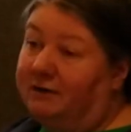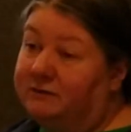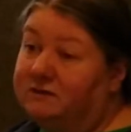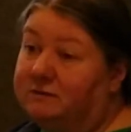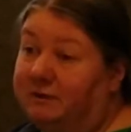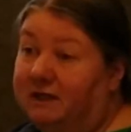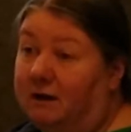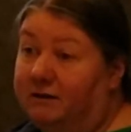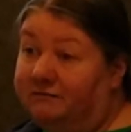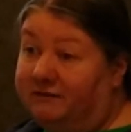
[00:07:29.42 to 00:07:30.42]
and submit
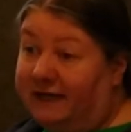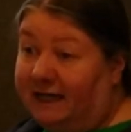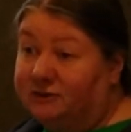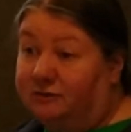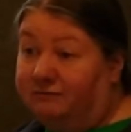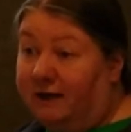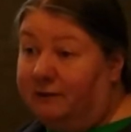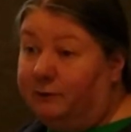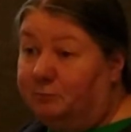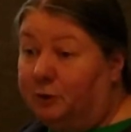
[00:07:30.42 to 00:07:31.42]
all the financial filing
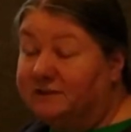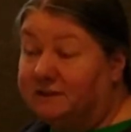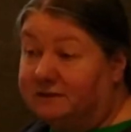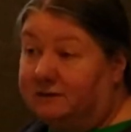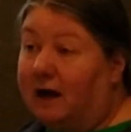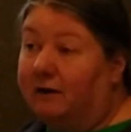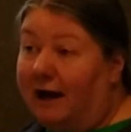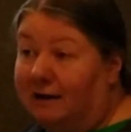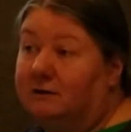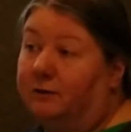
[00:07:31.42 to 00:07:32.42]
reports because there are
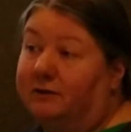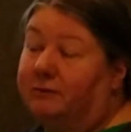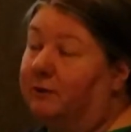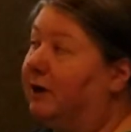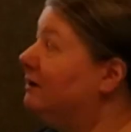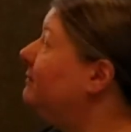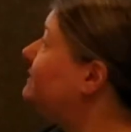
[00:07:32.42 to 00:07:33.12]
ongoing requirements